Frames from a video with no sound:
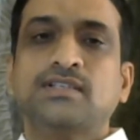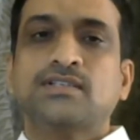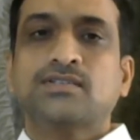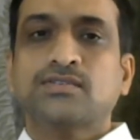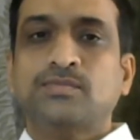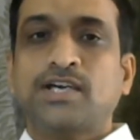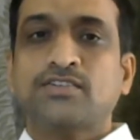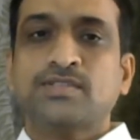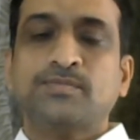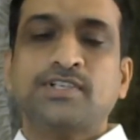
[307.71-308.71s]
So
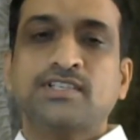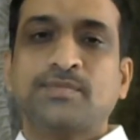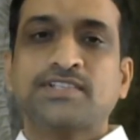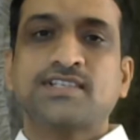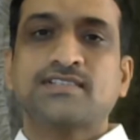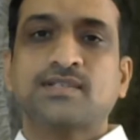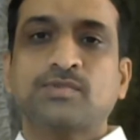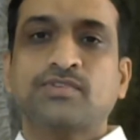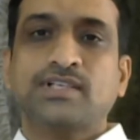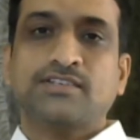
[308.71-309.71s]
vasopressor is the best
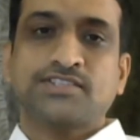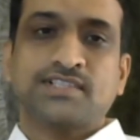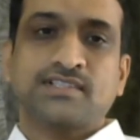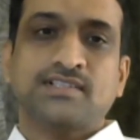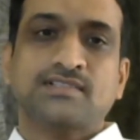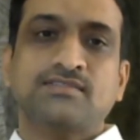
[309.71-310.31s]
example for nervous regulation.